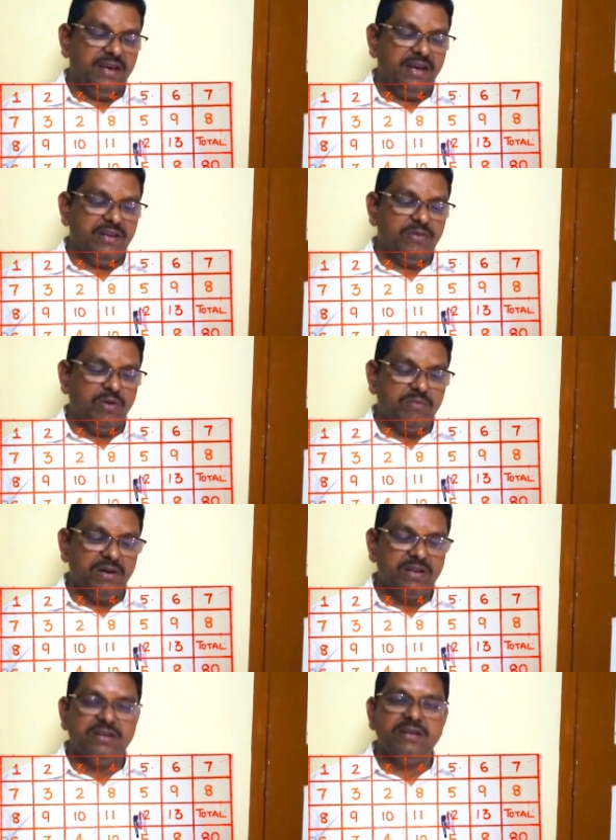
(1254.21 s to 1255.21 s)
and 1
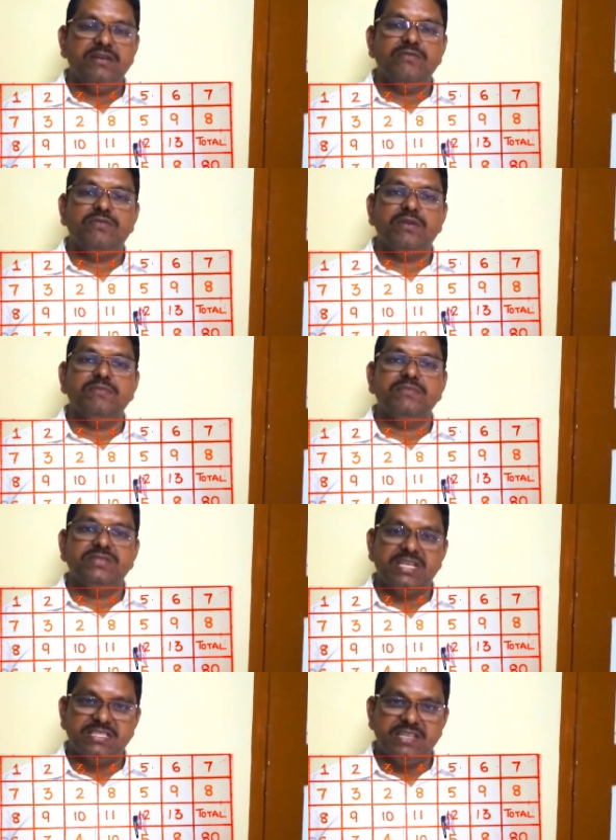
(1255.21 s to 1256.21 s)
mark from
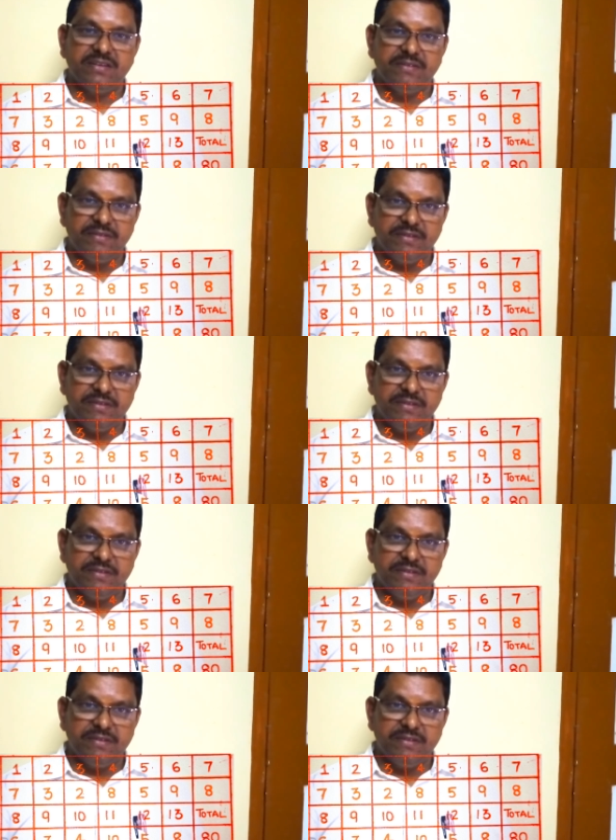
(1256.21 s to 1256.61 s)
section